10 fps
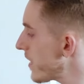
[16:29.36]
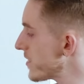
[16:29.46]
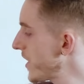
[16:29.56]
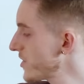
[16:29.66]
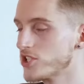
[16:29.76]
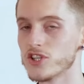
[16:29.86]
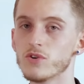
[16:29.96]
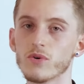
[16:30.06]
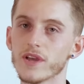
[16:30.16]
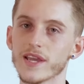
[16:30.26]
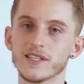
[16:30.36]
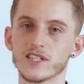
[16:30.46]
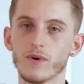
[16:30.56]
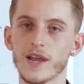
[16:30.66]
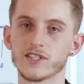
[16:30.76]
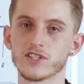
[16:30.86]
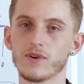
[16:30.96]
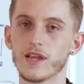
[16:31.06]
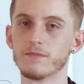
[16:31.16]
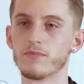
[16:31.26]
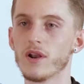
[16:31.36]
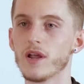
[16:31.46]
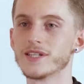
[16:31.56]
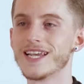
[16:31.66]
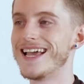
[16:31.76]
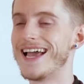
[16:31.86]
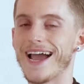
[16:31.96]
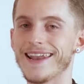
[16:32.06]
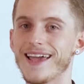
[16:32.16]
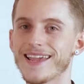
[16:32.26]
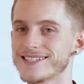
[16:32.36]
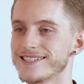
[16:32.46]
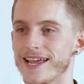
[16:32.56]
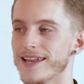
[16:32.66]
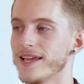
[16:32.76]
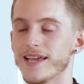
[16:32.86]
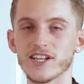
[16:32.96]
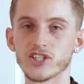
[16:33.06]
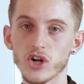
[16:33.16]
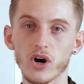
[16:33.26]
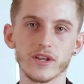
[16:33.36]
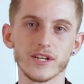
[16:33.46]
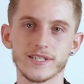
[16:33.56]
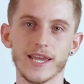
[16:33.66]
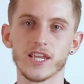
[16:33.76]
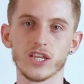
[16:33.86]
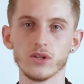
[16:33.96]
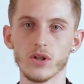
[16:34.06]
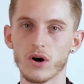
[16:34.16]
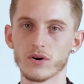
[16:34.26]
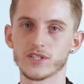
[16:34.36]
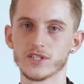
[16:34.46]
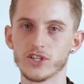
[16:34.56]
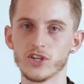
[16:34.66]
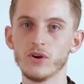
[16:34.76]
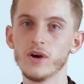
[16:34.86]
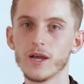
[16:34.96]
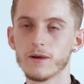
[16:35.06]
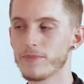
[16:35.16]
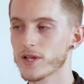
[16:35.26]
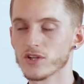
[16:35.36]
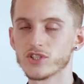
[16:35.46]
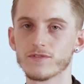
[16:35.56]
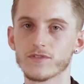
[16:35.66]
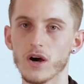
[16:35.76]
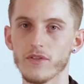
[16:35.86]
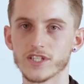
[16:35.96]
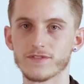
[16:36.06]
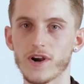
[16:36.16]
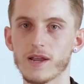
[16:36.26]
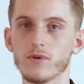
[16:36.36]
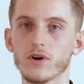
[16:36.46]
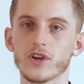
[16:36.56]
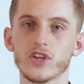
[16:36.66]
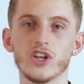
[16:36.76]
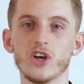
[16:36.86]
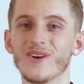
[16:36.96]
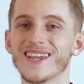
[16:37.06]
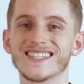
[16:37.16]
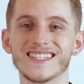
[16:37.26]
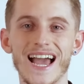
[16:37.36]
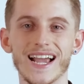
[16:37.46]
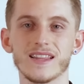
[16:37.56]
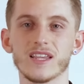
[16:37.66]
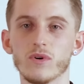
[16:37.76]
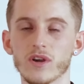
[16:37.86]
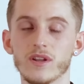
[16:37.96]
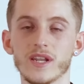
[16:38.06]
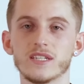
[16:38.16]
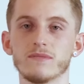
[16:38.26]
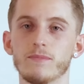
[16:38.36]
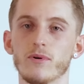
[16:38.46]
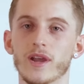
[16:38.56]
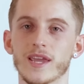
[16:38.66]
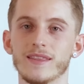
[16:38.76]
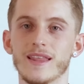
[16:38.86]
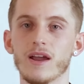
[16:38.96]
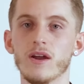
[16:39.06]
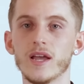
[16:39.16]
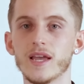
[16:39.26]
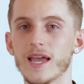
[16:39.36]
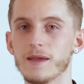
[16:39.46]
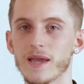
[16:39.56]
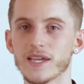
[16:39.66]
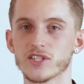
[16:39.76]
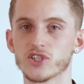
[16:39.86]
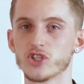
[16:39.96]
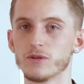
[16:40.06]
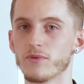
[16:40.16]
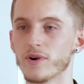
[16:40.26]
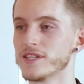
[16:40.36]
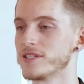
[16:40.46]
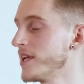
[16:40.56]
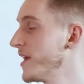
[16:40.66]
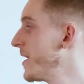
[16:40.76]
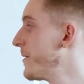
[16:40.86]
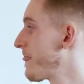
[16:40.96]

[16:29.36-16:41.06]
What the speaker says: So that's two really easy ways to create the product. And like I said, it's not going to take you long to do, because you've got this framework. You know exactly what you need to be putting in there. It makes it super easy.